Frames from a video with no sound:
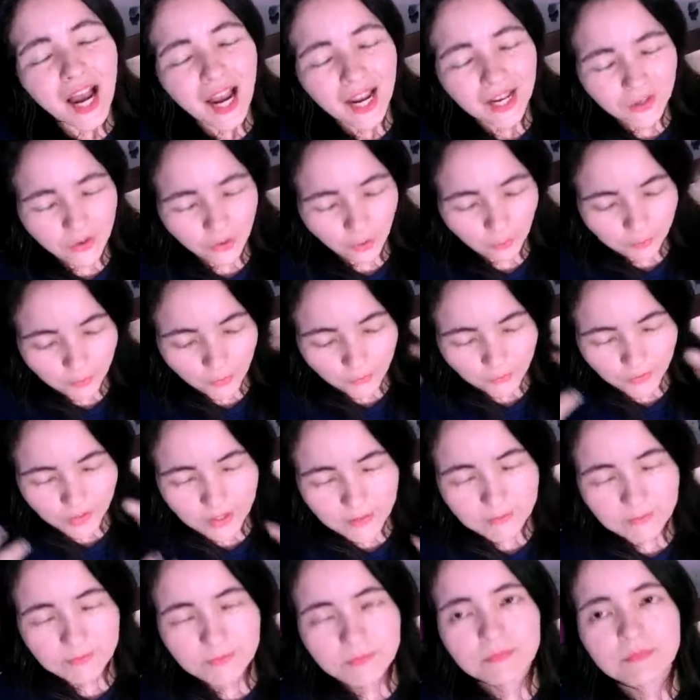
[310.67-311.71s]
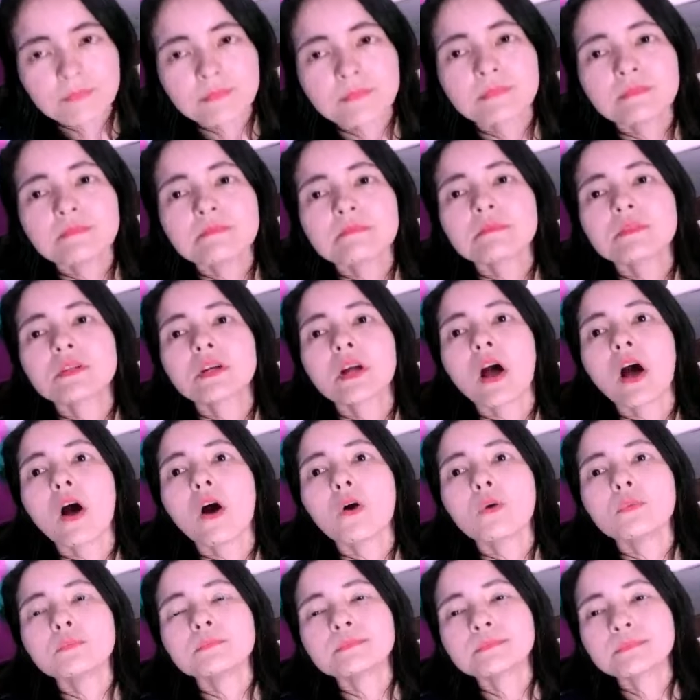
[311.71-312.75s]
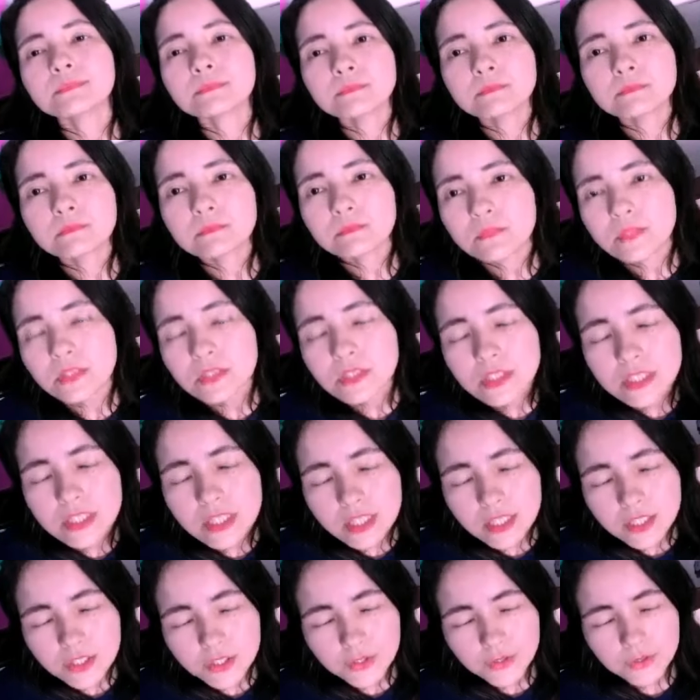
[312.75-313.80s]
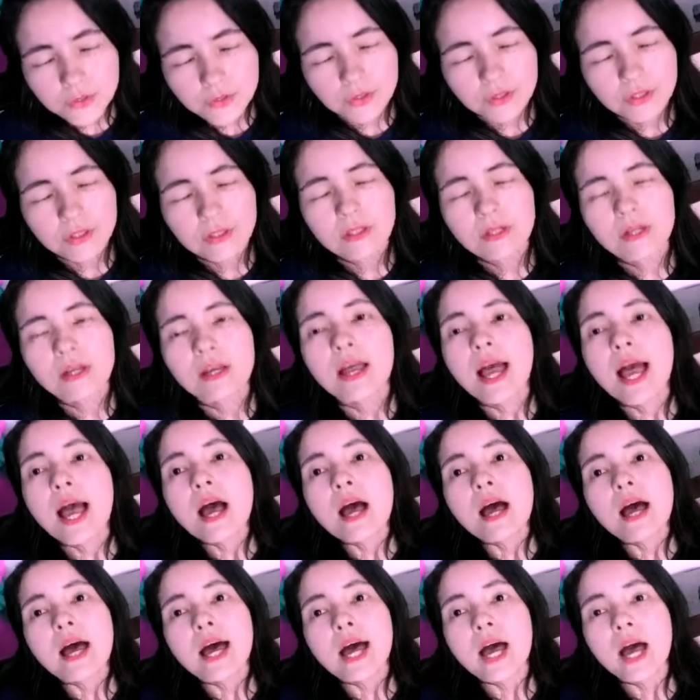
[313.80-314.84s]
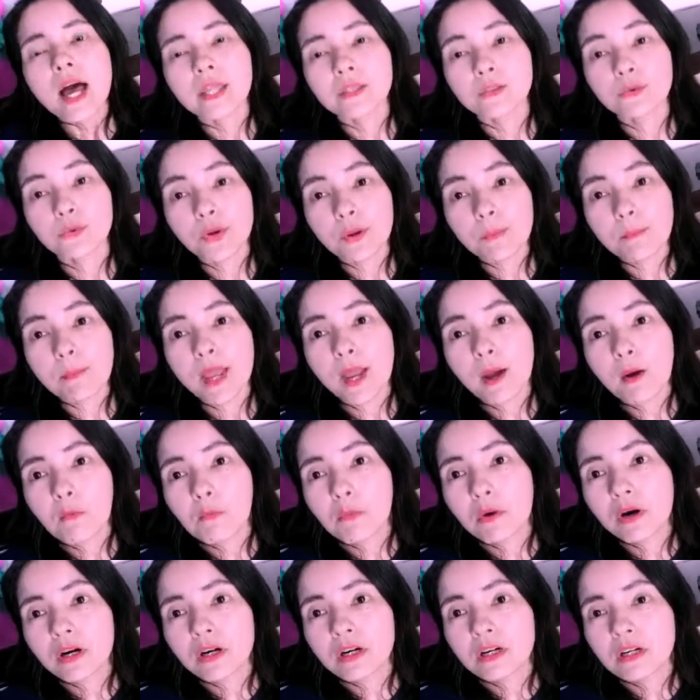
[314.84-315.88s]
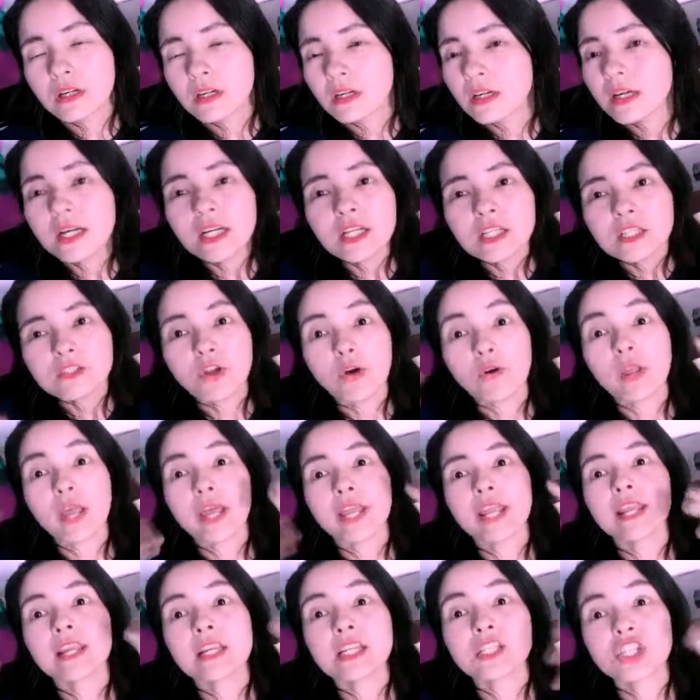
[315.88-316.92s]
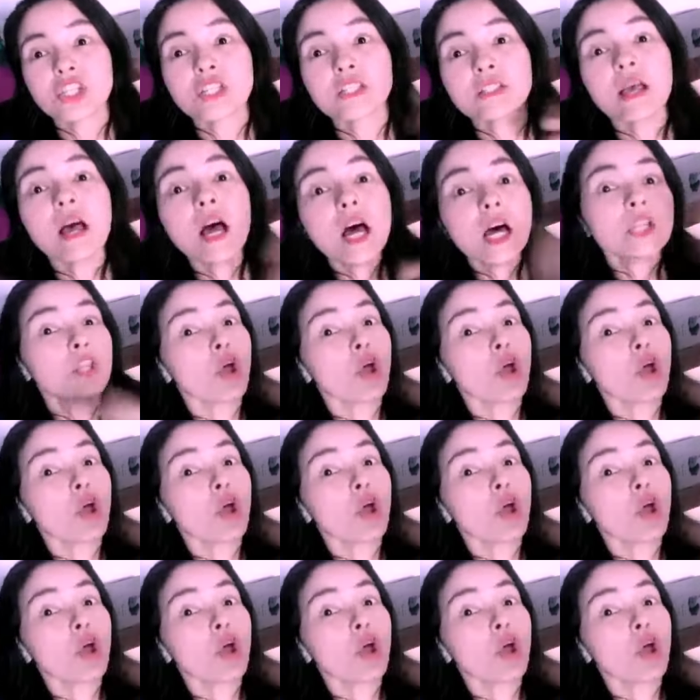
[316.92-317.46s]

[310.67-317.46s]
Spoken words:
I hope you're feeling calm, secure, and remember, don't get anxious,